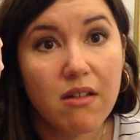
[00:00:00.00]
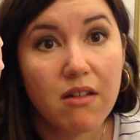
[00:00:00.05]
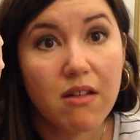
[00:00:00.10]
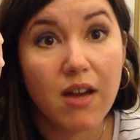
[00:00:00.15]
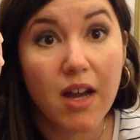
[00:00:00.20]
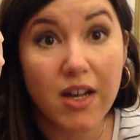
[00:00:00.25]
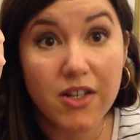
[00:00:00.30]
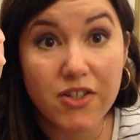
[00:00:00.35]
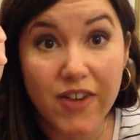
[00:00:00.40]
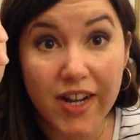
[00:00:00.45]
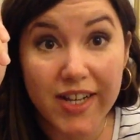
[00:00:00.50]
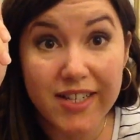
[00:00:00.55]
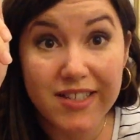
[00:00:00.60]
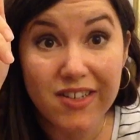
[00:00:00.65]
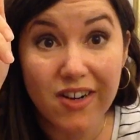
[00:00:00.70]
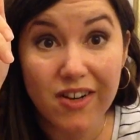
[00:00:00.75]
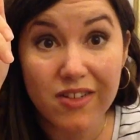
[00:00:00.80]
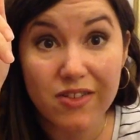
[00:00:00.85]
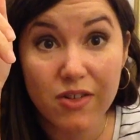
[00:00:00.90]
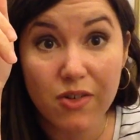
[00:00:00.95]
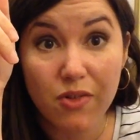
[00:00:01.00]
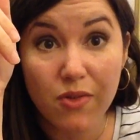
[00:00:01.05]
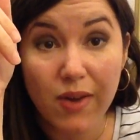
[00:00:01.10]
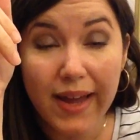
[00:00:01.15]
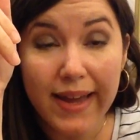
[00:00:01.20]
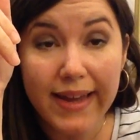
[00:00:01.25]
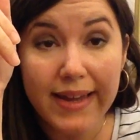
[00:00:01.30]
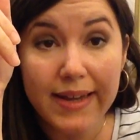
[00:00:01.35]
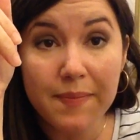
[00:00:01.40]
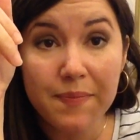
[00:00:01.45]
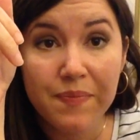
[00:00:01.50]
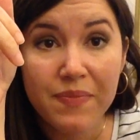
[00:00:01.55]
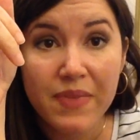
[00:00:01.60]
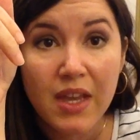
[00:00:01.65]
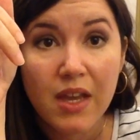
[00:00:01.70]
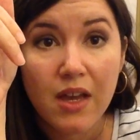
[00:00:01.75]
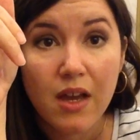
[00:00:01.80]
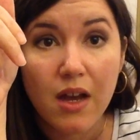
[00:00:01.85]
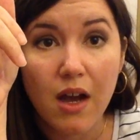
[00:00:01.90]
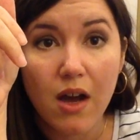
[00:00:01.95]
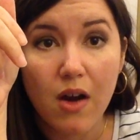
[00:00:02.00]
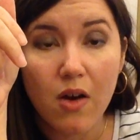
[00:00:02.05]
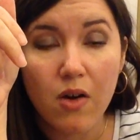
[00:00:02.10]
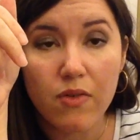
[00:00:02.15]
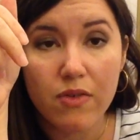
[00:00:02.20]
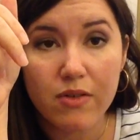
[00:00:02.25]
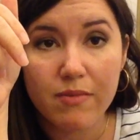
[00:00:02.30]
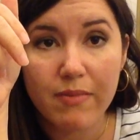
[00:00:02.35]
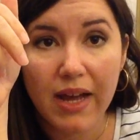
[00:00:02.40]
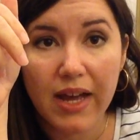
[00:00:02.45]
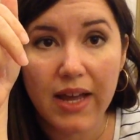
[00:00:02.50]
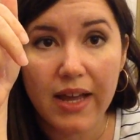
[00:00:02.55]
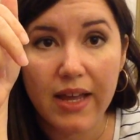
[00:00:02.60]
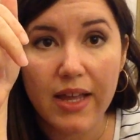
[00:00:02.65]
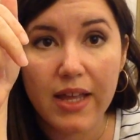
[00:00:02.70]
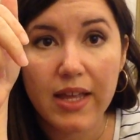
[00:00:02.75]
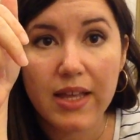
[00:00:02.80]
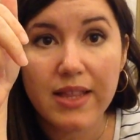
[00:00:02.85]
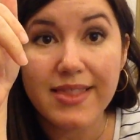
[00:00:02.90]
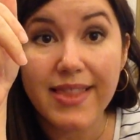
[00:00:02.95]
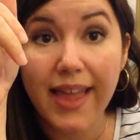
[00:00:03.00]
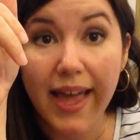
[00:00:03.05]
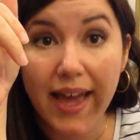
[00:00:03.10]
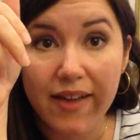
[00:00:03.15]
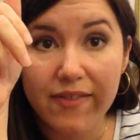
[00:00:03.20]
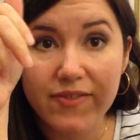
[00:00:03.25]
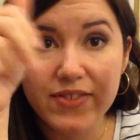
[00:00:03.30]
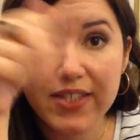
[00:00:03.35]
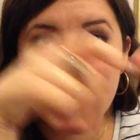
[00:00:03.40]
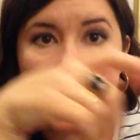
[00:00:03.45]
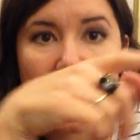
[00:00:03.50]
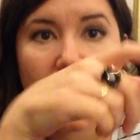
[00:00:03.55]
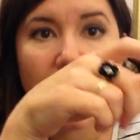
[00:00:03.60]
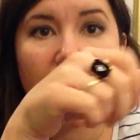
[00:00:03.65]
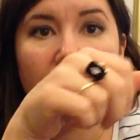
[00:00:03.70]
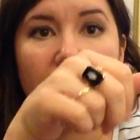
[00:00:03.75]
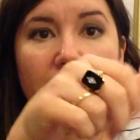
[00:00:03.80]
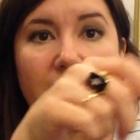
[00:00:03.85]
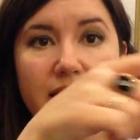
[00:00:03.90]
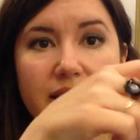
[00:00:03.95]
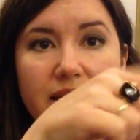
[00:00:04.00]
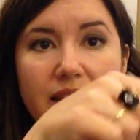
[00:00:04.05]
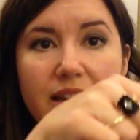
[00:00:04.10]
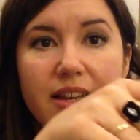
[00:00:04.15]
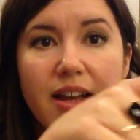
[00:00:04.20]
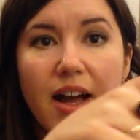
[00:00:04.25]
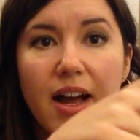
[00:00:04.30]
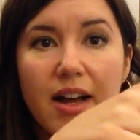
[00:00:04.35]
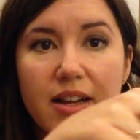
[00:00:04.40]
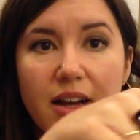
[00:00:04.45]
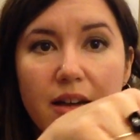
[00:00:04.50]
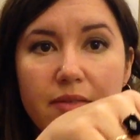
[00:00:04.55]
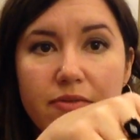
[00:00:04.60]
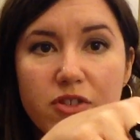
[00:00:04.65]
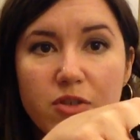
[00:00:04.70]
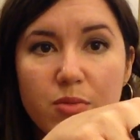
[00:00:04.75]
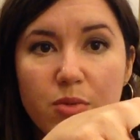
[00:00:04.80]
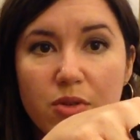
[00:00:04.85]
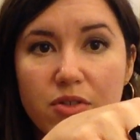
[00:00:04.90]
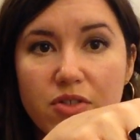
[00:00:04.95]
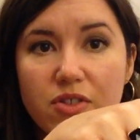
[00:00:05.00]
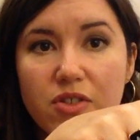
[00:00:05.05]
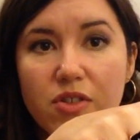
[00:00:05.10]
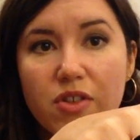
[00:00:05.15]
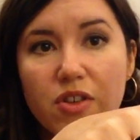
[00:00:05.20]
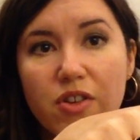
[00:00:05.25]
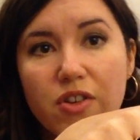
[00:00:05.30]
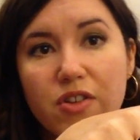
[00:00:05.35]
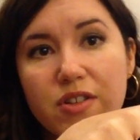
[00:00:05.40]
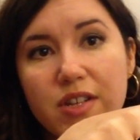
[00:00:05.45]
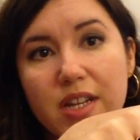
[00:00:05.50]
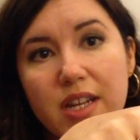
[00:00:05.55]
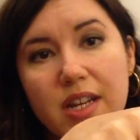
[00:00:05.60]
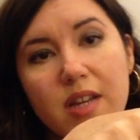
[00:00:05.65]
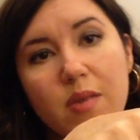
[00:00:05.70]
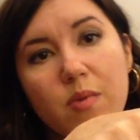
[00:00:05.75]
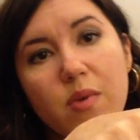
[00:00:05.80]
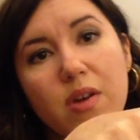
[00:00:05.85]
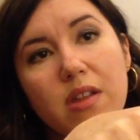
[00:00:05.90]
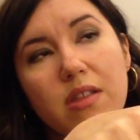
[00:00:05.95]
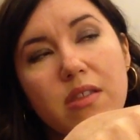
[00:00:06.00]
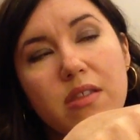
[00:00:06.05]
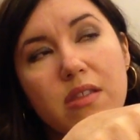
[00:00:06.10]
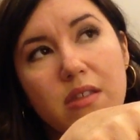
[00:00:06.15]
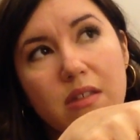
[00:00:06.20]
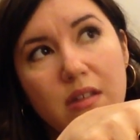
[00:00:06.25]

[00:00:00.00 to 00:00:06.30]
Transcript: contrast yarn, the gray, over my left. And it got comfortable so that you're knitting with